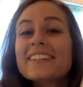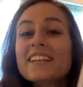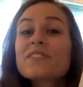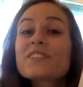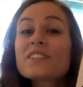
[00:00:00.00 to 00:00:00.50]

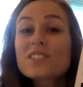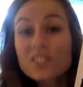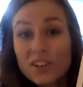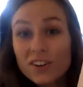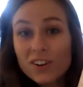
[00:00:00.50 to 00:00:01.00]
stands for
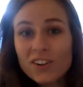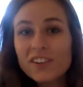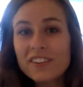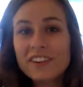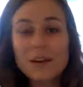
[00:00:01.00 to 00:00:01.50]

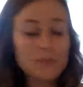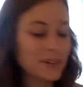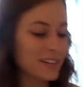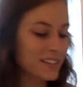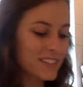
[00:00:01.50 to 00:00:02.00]
circle the
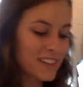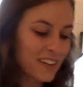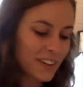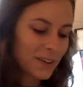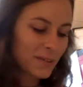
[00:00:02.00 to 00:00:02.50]
numbers,
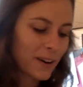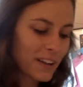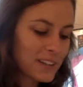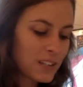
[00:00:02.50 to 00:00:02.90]
right?